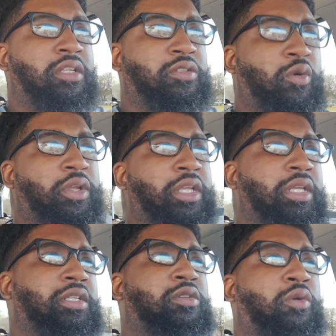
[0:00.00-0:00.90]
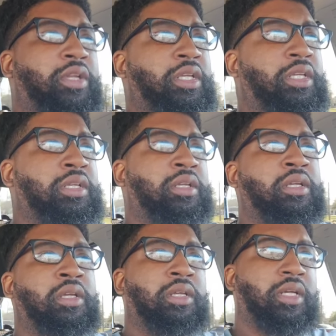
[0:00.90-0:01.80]
2020,
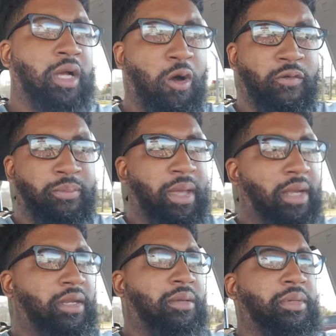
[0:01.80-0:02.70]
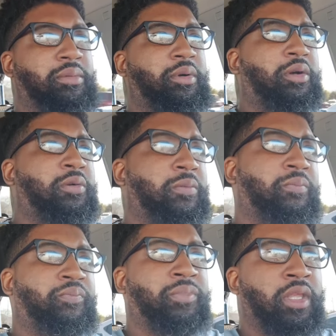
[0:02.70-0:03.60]
the COVID pandemic, bro,
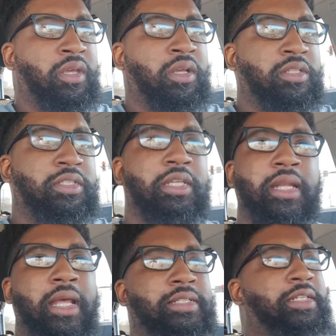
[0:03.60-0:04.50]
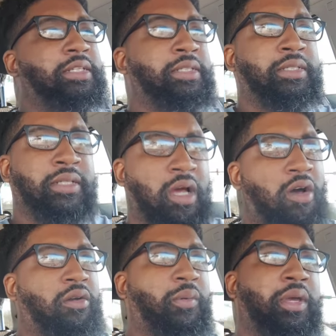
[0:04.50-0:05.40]
C-19
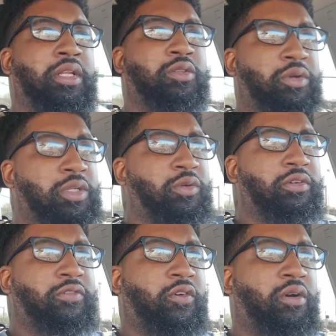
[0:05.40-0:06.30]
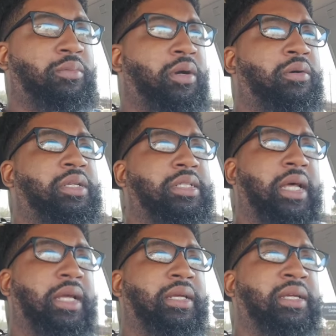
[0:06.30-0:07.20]
all the way to 2024, bro, is
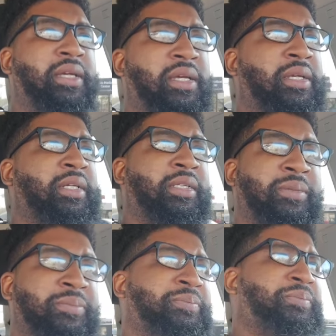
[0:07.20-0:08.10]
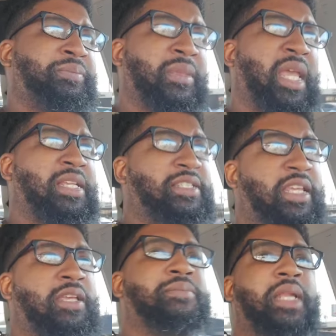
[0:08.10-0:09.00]
like, it
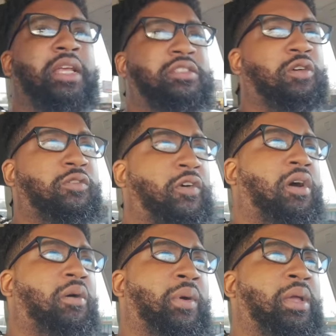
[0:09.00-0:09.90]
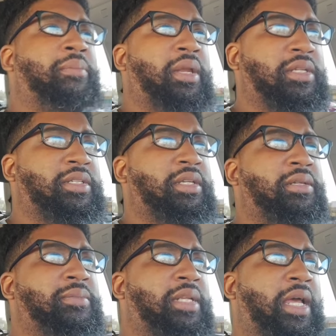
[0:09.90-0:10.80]
seems like so far away, but it
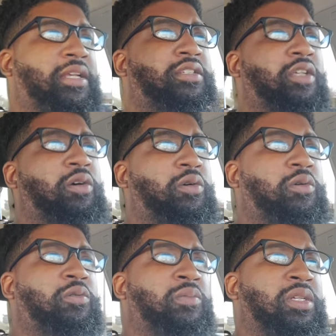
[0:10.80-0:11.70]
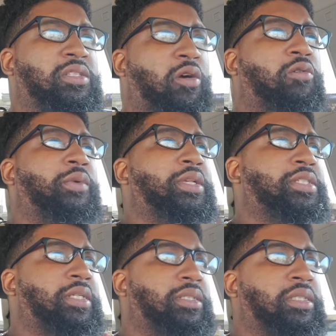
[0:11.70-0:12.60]
seems like so
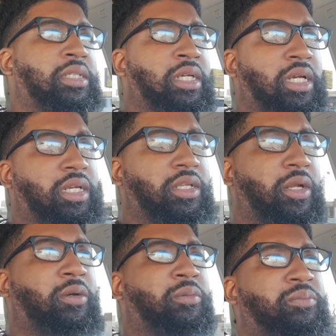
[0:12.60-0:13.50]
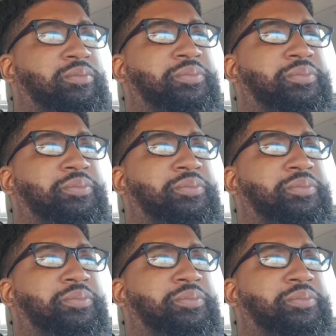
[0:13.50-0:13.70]
recent, you know.